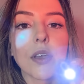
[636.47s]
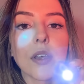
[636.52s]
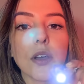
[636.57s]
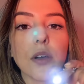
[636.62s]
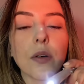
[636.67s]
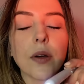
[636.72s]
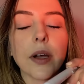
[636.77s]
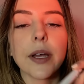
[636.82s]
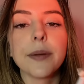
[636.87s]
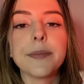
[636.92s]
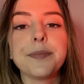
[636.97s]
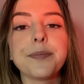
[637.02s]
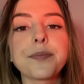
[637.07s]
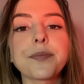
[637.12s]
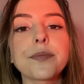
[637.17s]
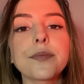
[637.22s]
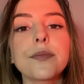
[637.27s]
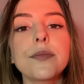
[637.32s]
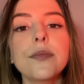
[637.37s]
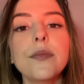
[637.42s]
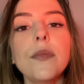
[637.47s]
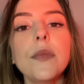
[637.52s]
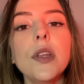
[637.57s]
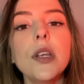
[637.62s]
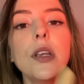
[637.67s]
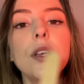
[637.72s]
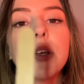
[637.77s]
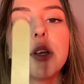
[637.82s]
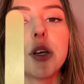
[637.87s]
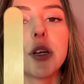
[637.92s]
Okay.
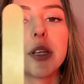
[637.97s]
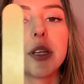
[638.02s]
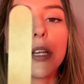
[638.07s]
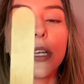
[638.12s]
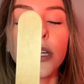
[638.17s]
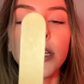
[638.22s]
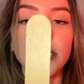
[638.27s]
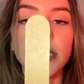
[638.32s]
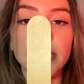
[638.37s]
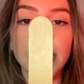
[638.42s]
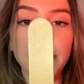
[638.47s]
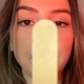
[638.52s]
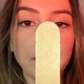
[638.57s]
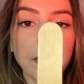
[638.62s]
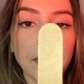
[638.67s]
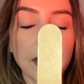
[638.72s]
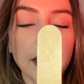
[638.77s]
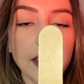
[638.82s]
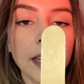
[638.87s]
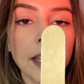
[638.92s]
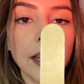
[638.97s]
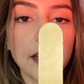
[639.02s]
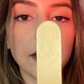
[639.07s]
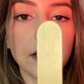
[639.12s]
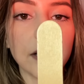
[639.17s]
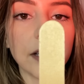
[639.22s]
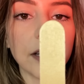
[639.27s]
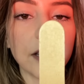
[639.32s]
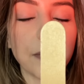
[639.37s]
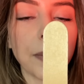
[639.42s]
Good. Same thing.
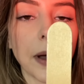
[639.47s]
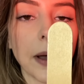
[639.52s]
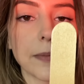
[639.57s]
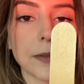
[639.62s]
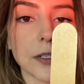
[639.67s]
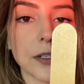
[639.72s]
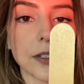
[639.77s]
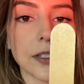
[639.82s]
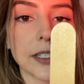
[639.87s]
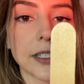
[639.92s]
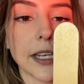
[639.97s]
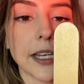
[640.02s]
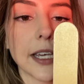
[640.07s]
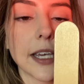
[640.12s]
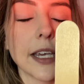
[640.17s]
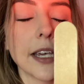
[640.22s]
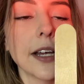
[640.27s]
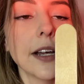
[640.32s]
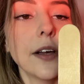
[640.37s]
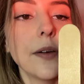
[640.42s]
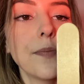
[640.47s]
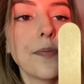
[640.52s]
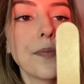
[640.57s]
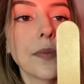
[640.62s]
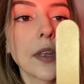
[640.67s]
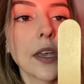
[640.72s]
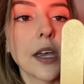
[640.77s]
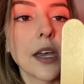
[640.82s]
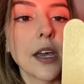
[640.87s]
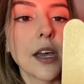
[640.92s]
Look at the popsicle stick here.
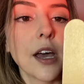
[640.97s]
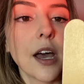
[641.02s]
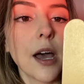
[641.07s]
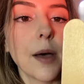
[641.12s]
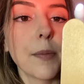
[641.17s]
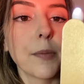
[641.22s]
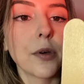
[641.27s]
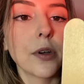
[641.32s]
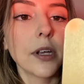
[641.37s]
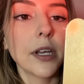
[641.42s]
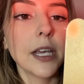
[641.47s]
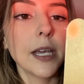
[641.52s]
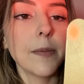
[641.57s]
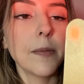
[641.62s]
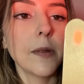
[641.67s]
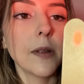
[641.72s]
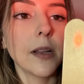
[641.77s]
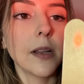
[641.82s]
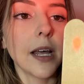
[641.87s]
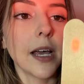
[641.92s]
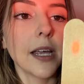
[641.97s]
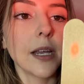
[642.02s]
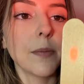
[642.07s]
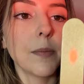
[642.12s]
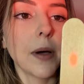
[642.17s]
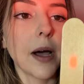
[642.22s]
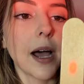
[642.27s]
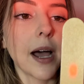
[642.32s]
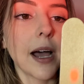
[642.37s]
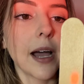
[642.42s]
I'm going to keep the light
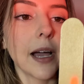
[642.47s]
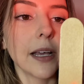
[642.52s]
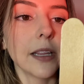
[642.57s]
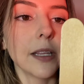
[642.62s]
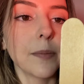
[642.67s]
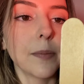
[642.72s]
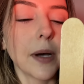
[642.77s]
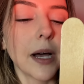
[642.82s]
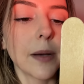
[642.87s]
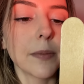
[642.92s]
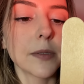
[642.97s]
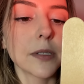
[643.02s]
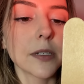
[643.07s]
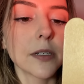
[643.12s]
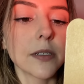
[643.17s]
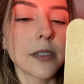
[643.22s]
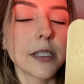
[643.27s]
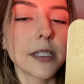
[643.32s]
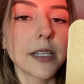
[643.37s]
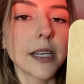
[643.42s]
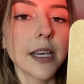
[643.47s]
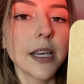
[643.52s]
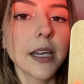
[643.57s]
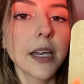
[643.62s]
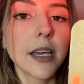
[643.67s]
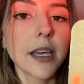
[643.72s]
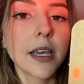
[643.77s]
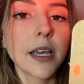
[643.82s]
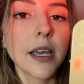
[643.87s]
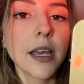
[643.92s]
behind the popsicle
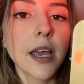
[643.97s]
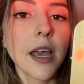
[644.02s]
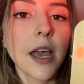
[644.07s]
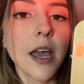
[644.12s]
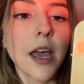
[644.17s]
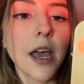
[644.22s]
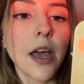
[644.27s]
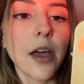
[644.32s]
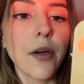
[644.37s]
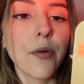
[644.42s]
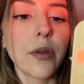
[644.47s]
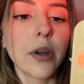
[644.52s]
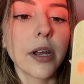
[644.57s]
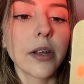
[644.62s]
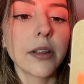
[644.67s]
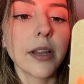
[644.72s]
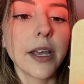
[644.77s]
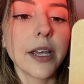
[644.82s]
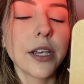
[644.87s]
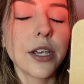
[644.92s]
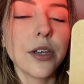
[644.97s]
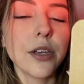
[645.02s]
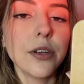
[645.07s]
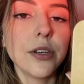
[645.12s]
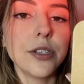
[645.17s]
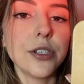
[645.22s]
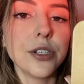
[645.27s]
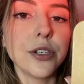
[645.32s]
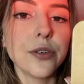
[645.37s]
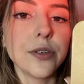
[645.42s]
stick. What I'd like you to
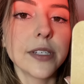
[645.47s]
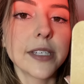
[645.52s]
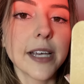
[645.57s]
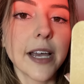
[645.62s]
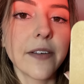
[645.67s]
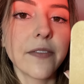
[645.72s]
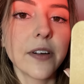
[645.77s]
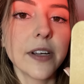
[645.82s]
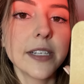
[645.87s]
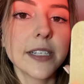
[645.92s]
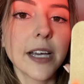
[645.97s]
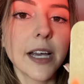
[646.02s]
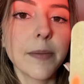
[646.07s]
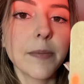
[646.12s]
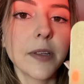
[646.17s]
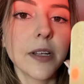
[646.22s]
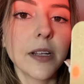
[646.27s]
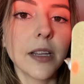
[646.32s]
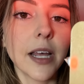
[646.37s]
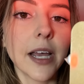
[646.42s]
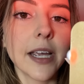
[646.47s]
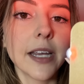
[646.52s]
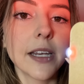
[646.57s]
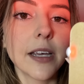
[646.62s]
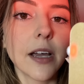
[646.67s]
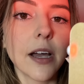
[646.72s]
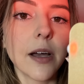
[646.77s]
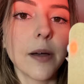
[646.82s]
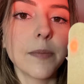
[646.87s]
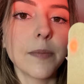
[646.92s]
do is every time the light
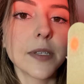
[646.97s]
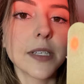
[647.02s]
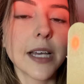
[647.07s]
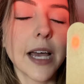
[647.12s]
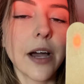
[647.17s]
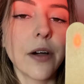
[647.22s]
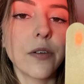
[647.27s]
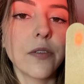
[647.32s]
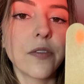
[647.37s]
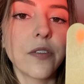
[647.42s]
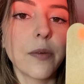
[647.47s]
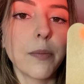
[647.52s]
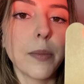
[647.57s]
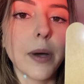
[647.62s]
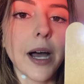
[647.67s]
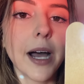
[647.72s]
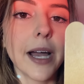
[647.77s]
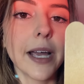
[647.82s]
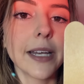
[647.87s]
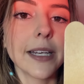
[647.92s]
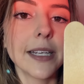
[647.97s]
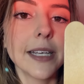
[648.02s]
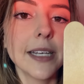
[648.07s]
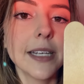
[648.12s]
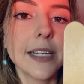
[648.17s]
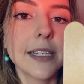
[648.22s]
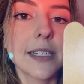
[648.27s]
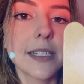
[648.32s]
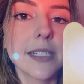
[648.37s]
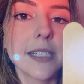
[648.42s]
comes out from behind
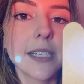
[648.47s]
it,